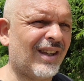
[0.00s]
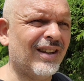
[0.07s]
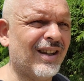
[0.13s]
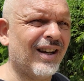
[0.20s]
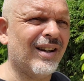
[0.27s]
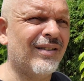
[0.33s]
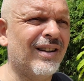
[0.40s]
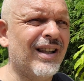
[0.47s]

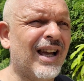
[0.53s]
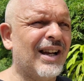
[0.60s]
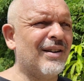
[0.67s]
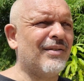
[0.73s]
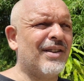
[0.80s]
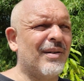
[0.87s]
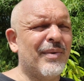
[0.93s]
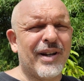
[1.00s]
you know, I
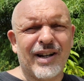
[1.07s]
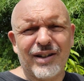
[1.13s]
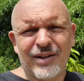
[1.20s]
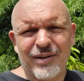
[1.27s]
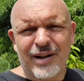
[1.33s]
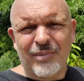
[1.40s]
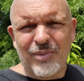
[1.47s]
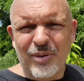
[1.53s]
don't think we're going to
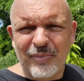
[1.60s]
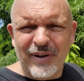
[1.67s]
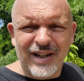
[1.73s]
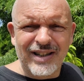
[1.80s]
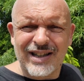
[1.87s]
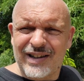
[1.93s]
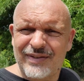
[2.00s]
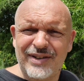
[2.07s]
do any more
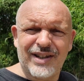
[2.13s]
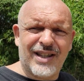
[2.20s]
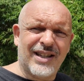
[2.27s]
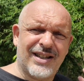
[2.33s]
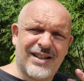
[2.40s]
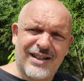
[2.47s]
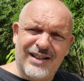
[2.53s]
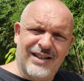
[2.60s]
pigs after
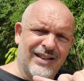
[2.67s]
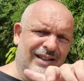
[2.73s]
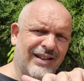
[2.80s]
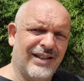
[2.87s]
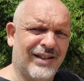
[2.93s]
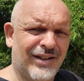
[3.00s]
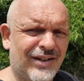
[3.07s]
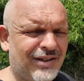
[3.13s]
this
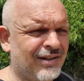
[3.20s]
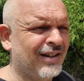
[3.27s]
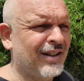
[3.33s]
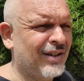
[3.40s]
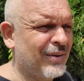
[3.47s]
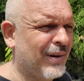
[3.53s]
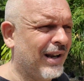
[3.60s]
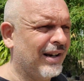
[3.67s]

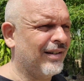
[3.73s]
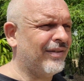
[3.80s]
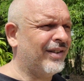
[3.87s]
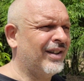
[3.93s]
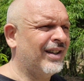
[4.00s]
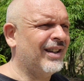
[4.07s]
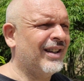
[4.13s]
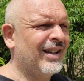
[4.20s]
twelve.
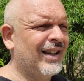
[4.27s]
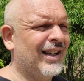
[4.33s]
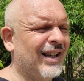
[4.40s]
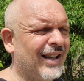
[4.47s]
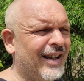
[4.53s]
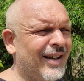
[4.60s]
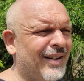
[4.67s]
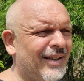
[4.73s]

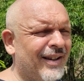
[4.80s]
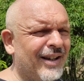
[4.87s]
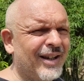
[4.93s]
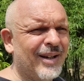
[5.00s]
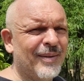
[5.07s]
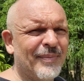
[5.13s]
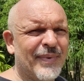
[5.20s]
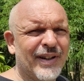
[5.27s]
Uh,
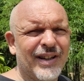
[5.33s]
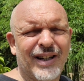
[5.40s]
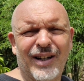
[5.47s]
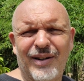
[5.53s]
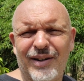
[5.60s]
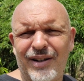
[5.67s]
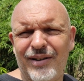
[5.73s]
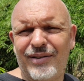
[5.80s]
but you
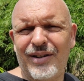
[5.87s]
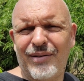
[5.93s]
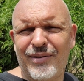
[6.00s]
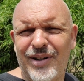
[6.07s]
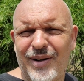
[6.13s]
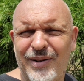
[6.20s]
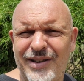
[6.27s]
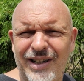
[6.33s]
know, you don't
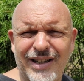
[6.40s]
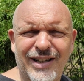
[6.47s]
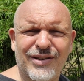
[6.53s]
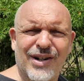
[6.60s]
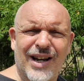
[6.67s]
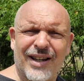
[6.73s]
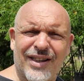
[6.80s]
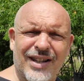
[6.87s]
know until you
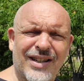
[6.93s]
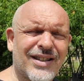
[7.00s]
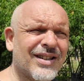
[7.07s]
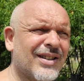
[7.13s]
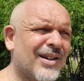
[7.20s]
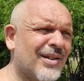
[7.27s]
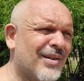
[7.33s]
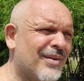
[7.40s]
try things,
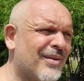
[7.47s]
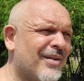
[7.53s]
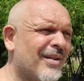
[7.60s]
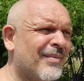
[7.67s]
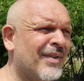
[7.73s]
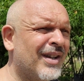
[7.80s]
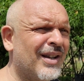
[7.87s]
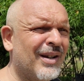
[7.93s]
so
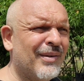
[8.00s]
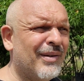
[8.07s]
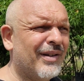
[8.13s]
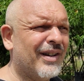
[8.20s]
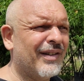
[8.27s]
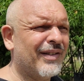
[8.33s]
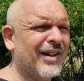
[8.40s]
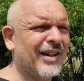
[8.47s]
um, we
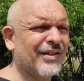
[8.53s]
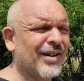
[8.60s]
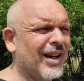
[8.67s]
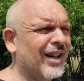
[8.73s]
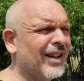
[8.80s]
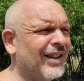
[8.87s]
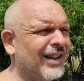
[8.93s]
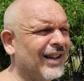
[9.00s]
give it a
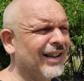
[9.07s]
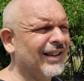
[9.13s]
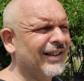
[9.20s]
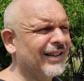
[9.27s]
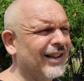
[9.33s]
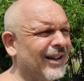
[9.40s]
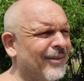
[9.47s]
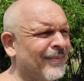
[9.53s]
try,
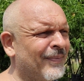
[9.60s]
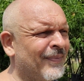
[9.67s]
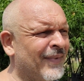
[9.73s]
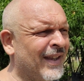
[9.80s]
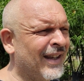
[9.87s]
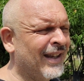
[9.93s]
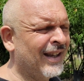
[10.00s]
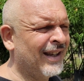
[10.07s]
and um,
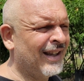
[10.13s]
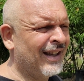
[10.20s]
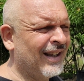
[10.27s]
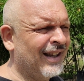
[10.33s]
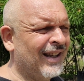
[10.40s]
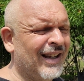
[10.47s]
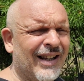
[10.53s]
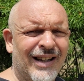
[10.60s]

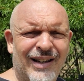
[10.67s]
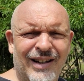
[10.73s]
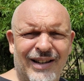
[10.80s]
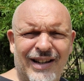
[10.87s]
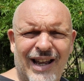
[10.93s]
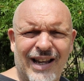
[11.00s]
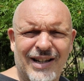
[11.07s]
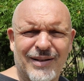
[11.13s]

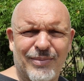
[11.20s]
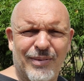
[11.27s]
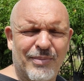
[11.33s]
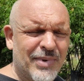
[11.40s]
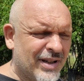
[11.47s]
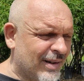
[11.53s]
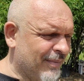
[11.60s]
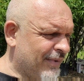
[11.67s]
next will
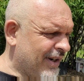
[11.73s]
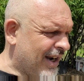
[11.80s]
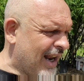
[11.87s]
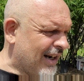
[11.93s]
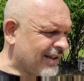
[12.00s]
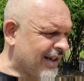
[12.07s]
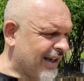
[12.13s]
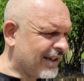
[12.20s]
be something
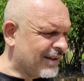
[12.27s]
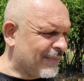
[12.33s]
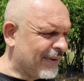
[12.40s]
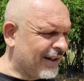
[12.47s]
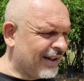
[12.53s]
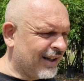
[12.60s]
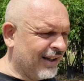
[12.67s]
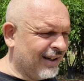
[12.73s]
else I
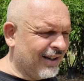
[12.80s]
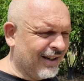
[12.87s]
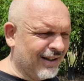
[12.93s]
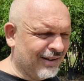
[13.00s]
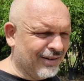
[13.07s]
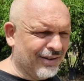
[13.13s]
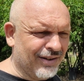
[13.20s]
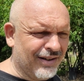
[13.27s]
expect,
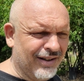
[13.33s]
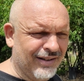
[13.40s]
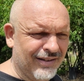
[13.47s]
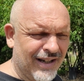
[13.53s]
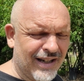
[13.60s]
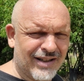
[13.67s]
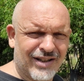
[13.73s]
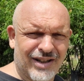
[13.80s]
or
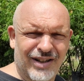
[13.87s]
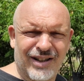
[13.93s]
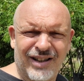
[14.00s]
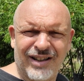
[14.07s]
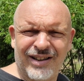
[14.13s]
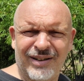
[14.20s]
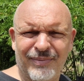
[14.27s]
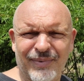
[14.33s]
next year,
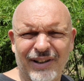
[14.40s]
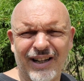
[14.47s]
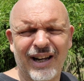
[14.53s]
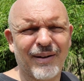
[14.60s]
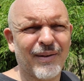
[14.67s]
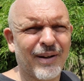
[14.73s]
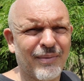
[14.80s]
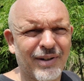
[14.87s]
but
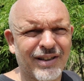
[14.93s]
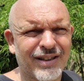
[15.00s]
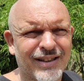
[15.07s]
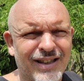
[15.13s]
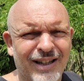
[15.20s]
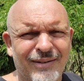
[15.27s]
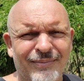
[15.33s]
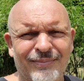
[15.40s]
anyway, we shall
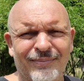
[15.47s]
see.